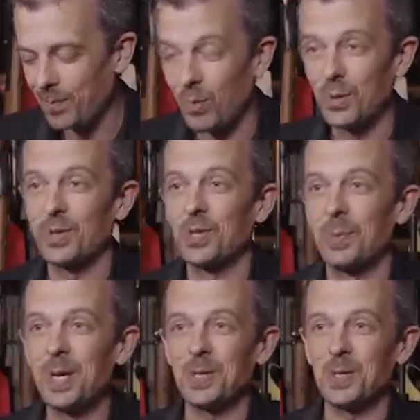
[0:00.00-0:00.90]
Watch this
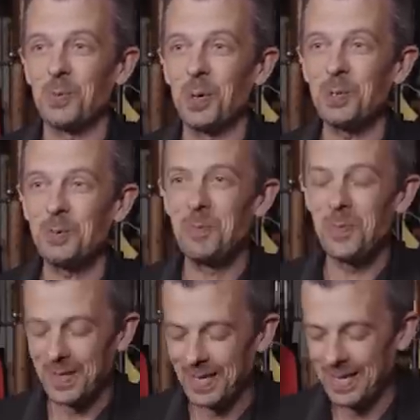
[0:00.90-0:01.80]
space, I suppose.
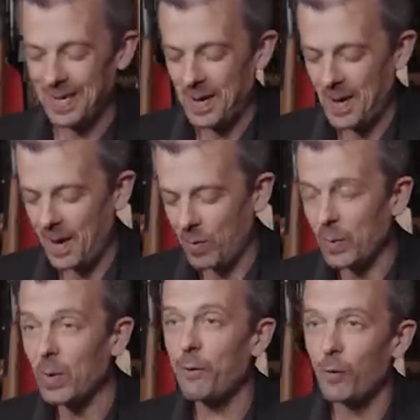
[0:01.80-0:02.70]
We
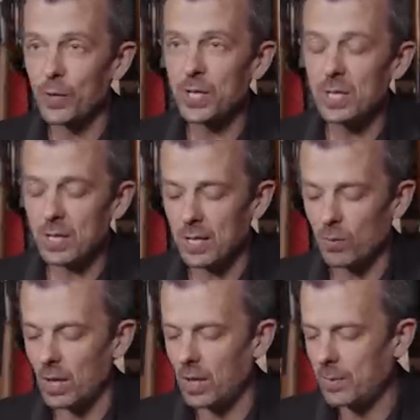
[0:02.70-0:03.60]
were fortunate at the
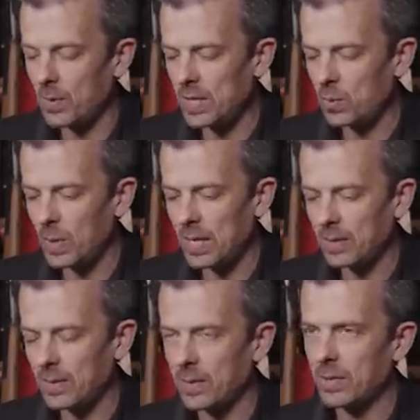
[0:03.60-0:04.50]
Royal Armouries
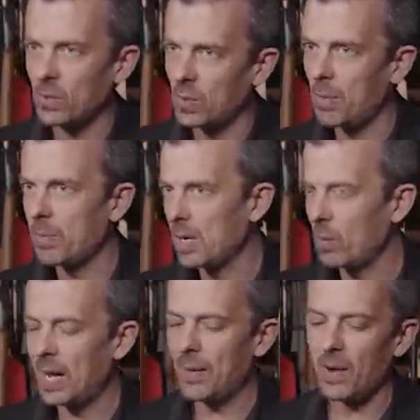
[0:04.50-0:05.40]
when the original company
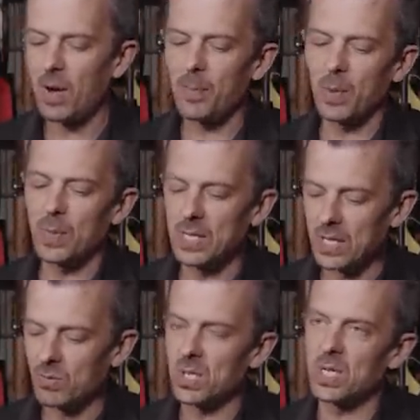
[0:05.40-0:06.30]
wound up that we
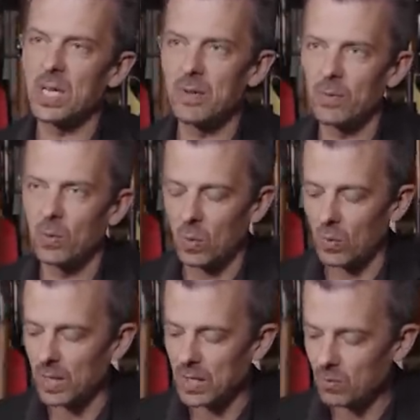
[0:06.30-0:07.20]
did receive all
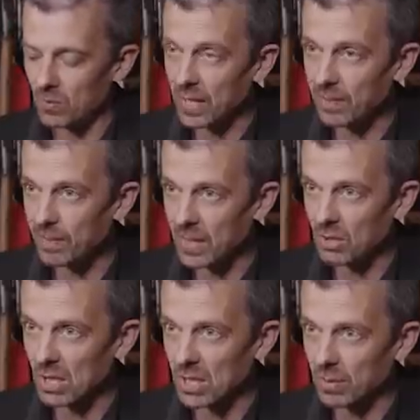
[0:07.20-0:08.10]
of these really
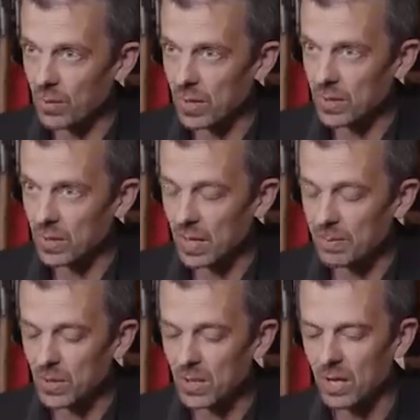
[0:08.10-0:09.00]
interesting
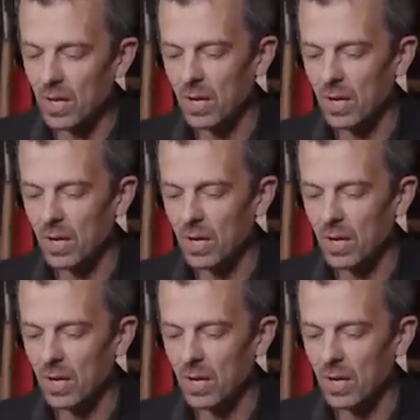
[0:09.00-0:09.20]
prototypes.